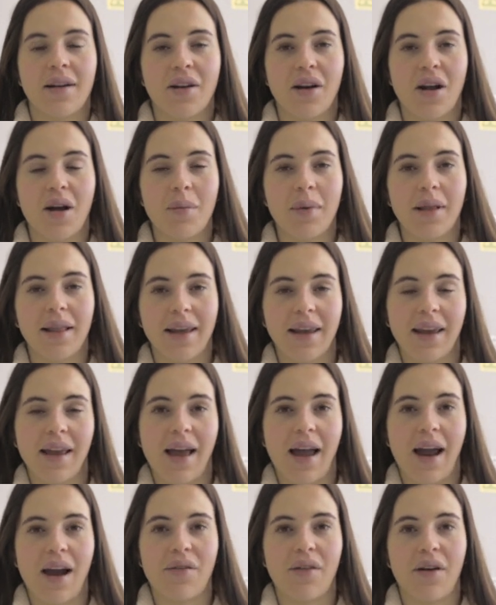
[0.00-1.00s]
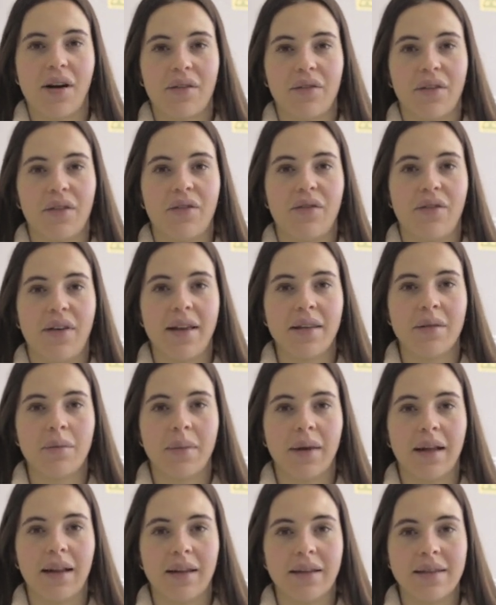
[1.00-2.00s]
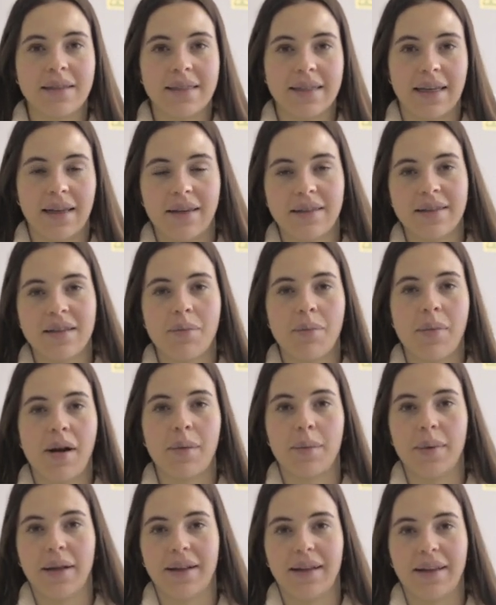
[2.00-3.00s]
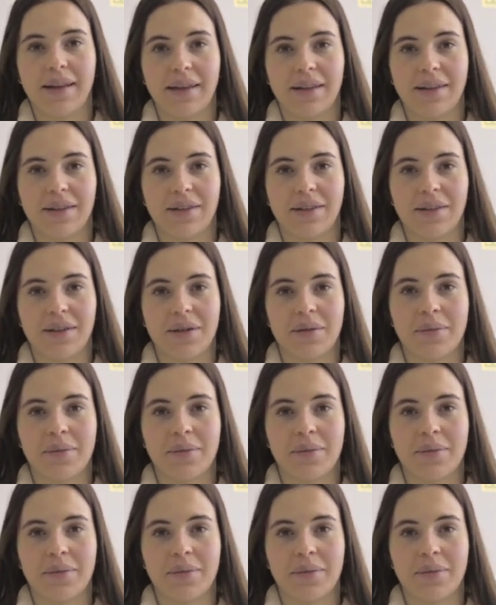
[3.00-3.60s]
Normally, I work with 1 million cells per milliliter.